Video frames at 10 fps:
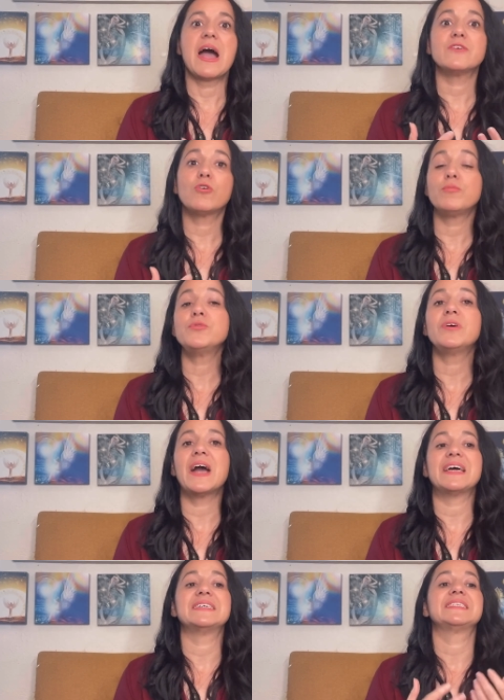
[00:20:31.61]
I hope you
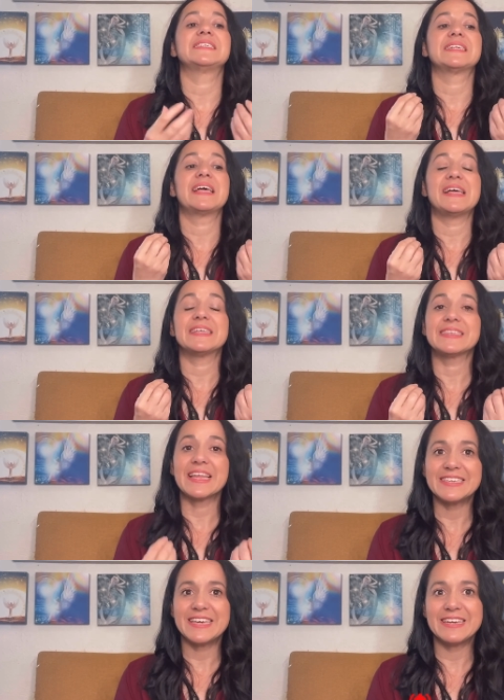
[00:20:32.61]
guys
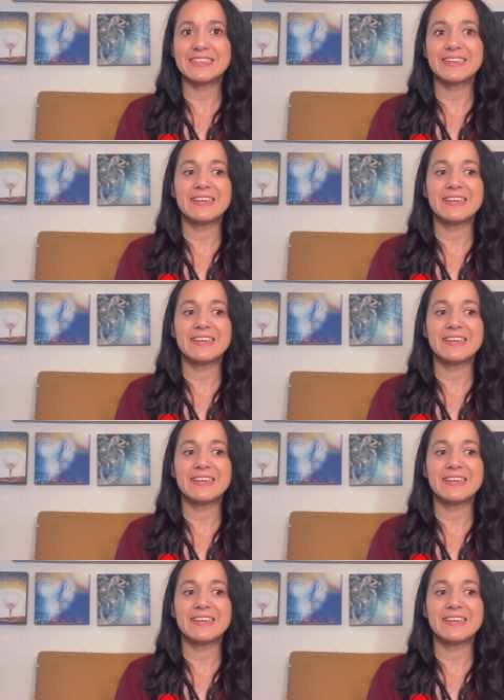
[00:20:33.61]
like it.